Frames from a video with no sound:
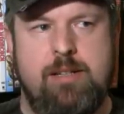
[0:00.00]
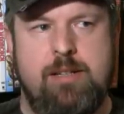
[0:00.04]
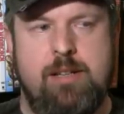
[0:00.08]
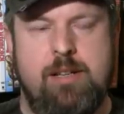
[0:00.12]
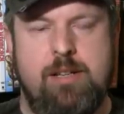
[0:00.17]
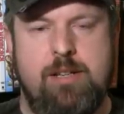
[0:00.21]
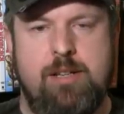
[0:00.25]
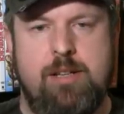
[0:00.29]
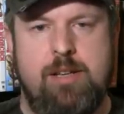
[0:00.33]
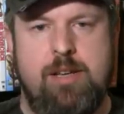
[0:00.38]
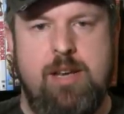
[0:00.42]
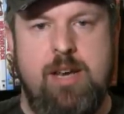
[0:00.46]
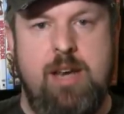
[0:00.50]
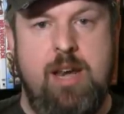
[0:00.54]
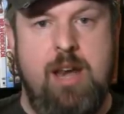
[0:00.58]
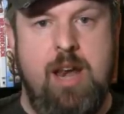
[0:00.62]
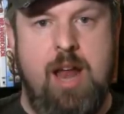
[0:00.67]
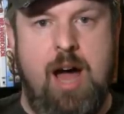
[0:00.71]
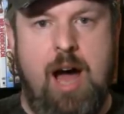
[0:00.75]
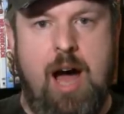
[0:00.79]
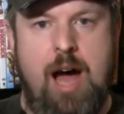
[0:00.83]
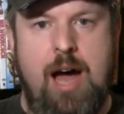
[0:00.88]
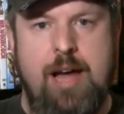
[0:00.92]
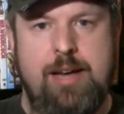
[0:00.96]

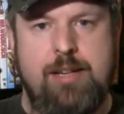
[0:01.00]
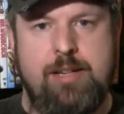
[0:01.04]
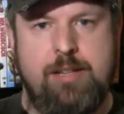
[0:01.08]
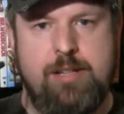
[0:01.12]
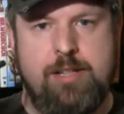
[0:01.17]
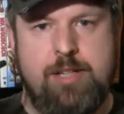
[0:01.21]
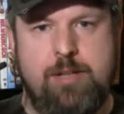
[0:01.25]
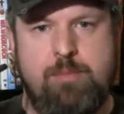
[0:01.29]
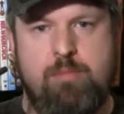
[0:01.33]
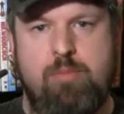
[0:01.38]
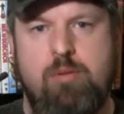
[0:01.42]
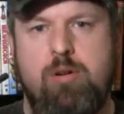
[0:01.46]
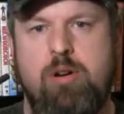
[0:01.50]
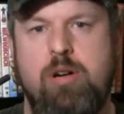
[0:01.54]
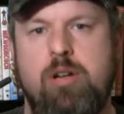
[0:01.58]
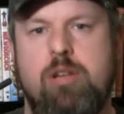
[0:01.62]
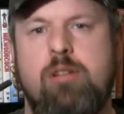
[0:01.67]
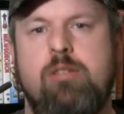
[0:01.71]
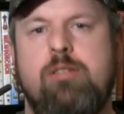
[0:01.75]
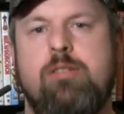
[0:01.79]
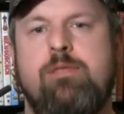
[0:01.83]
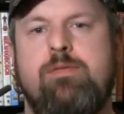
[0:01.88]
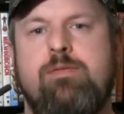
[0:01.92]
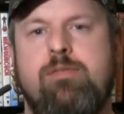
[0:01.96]
a
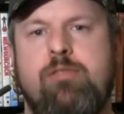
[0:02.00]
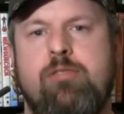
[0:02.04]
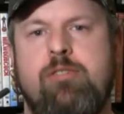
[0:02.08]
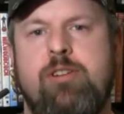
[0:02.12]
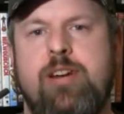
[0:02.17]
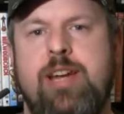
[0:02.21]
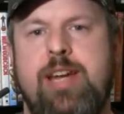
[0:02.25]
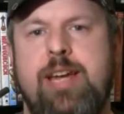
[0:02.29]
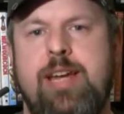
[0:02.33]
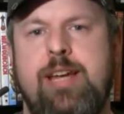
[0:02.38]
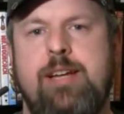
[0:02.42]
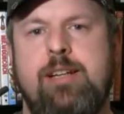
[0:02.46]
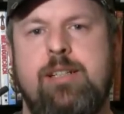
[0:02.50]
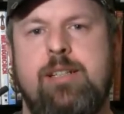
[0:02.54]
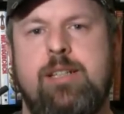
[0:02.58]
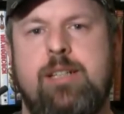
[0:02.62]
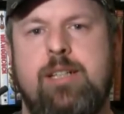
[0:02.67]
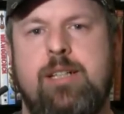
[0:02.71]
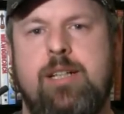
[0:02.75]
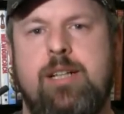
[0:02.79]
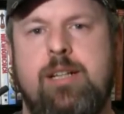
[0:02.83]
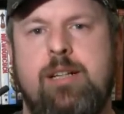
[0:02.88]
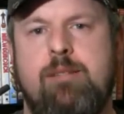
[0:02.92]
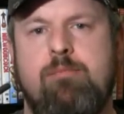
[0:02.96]
spoiler-free
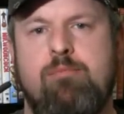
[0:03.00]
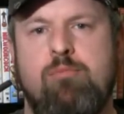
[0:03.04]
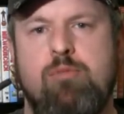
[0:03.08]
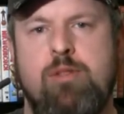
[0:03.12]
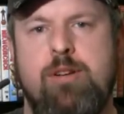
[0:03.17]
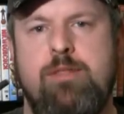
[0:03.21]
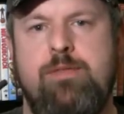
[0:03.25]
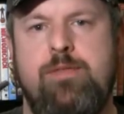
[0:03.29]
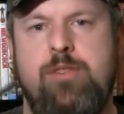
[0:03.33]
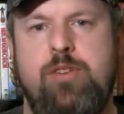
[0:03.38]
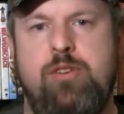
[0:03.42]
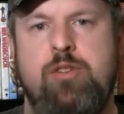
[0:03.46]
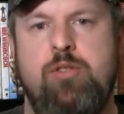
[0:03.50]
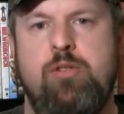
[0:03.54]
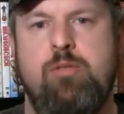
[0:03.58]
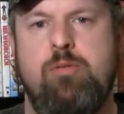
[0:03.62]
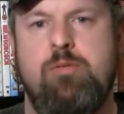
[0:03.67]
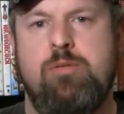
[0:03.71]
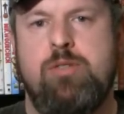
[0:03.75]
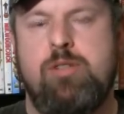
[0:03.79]
review,